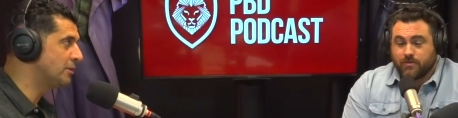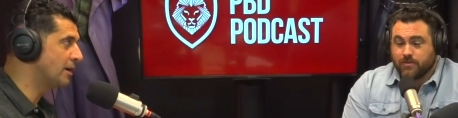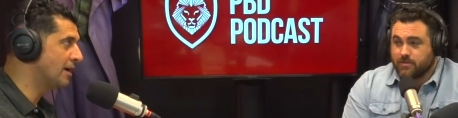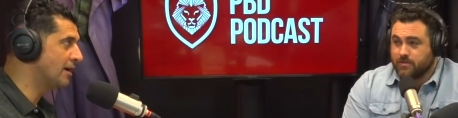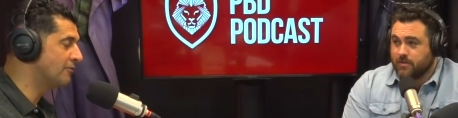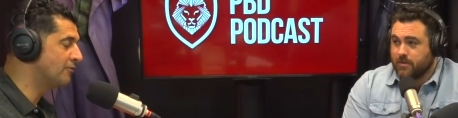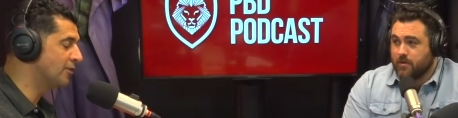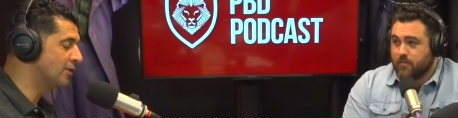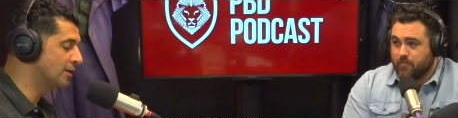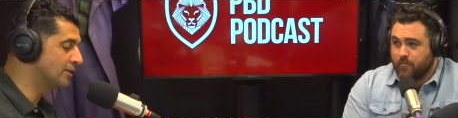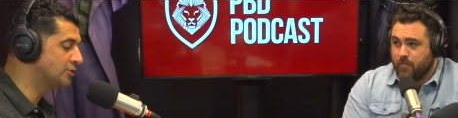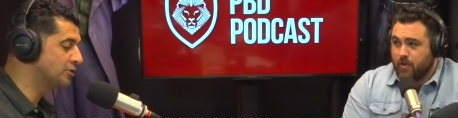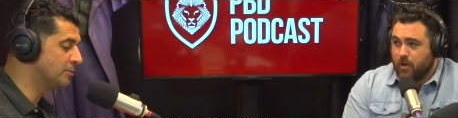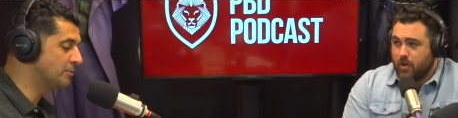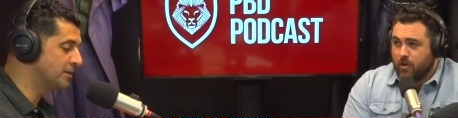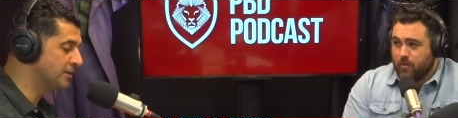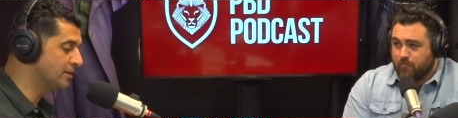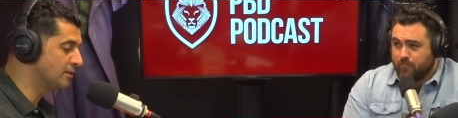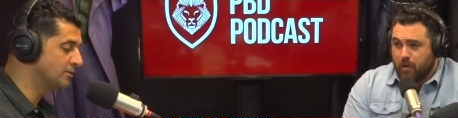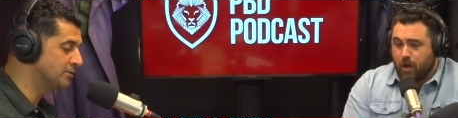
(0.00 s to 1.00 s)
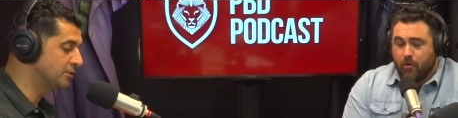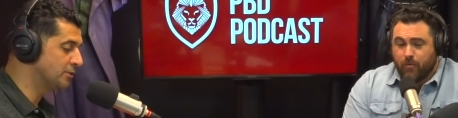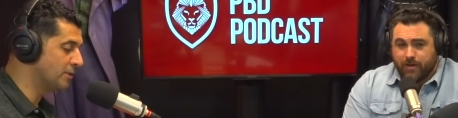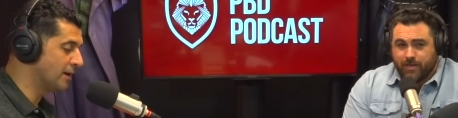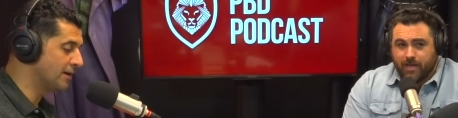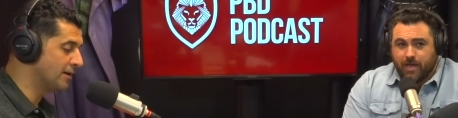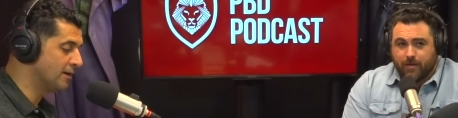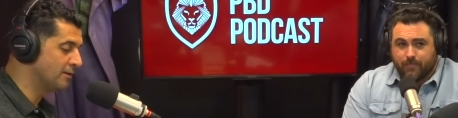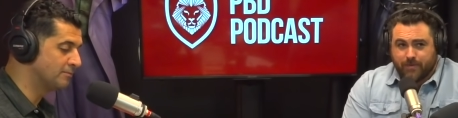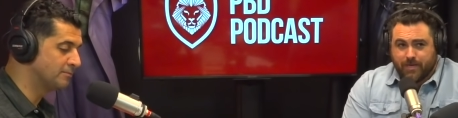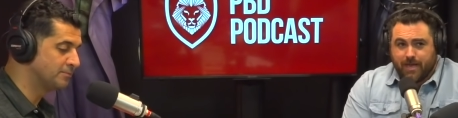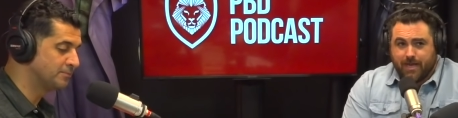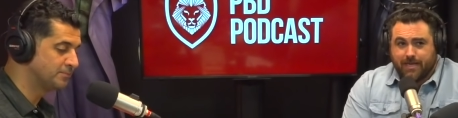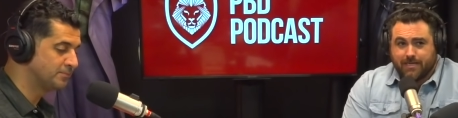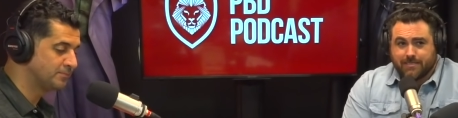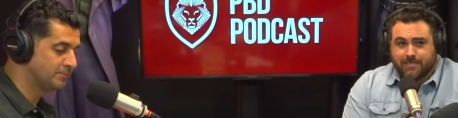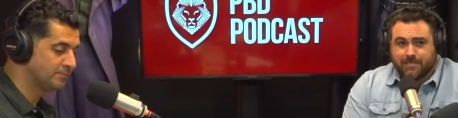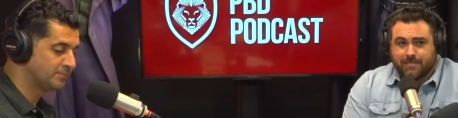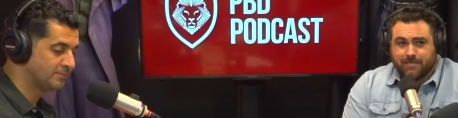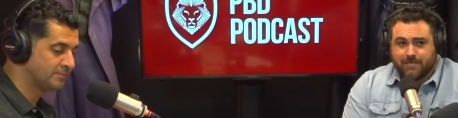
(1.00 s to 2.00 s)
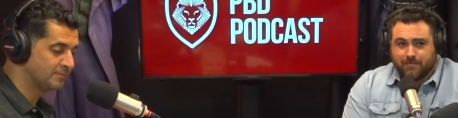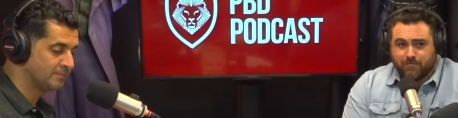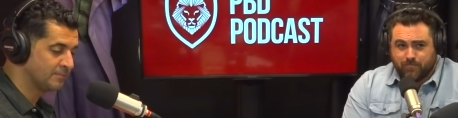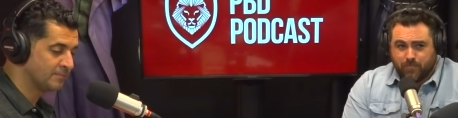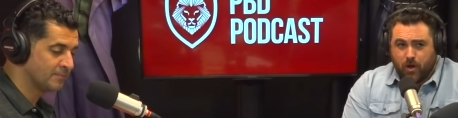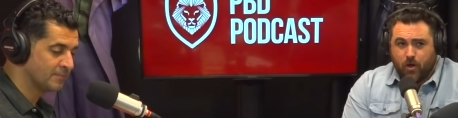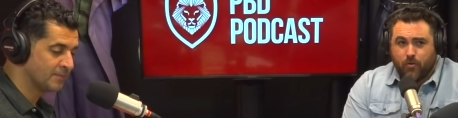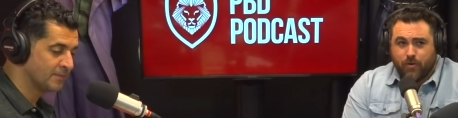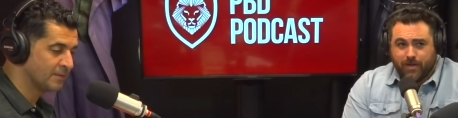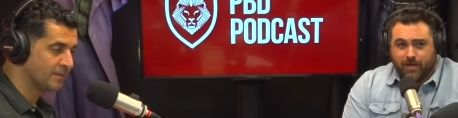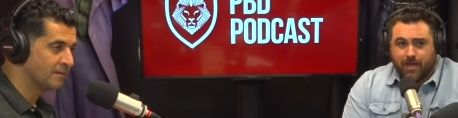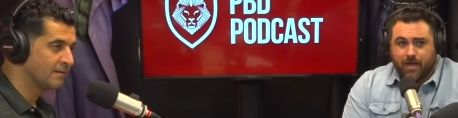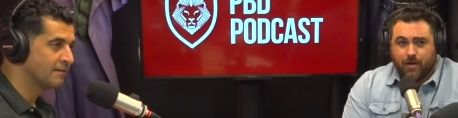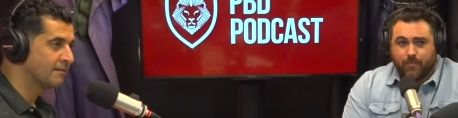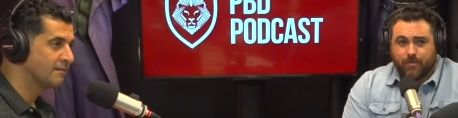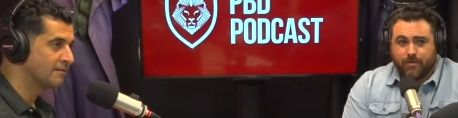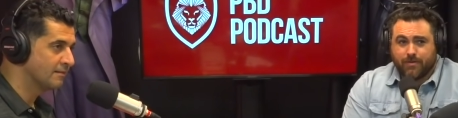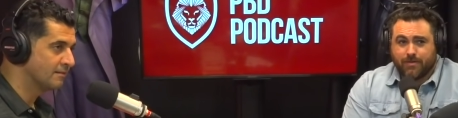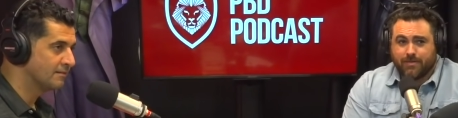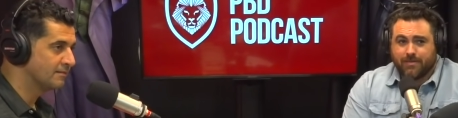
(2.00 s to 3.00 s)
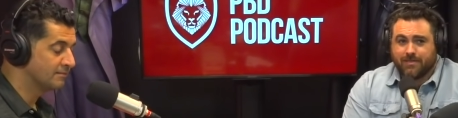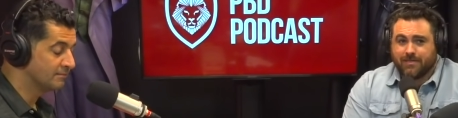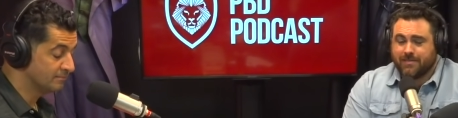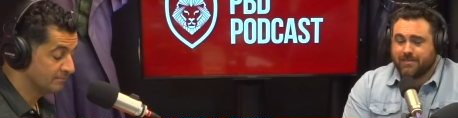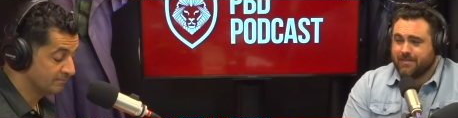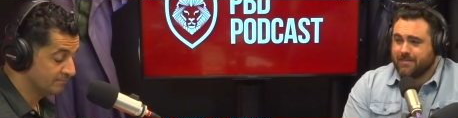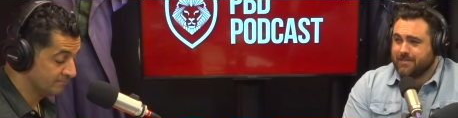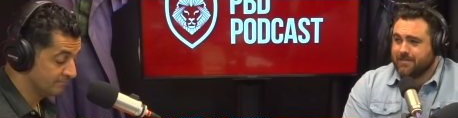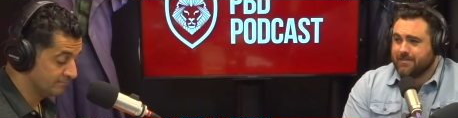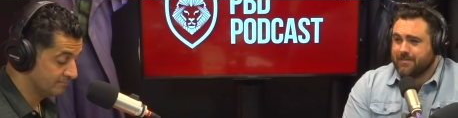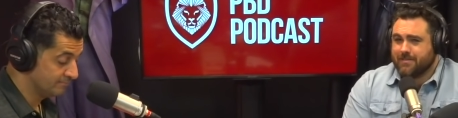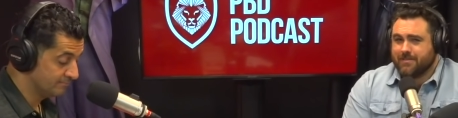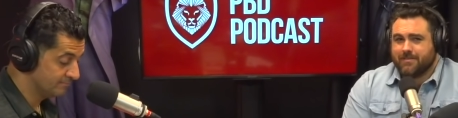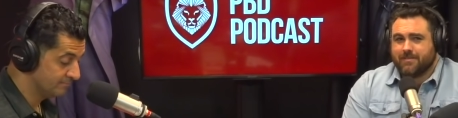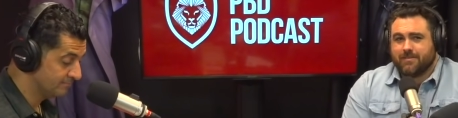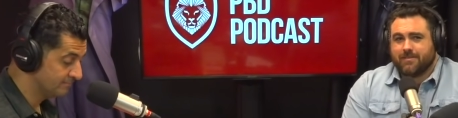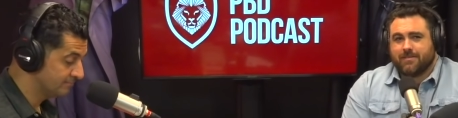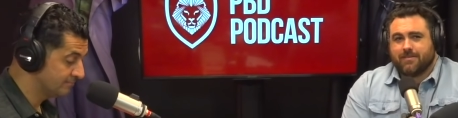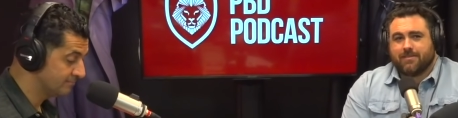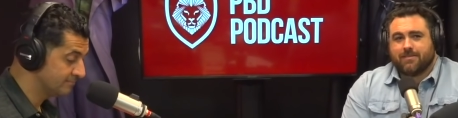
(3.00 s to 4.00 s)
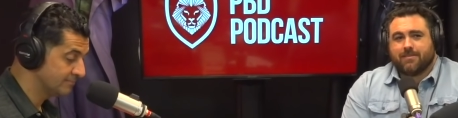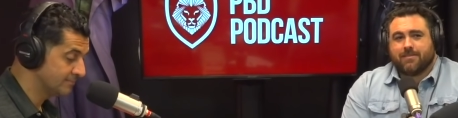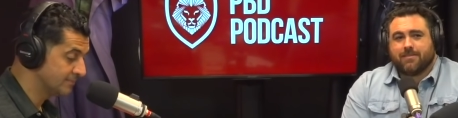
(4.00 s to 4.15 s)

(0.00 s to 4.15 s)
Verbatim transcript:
Speaker 1: You just, I feel extremely guilty. Pony yes. up, guys. I mean, you pony left. Up. You left. So yeah.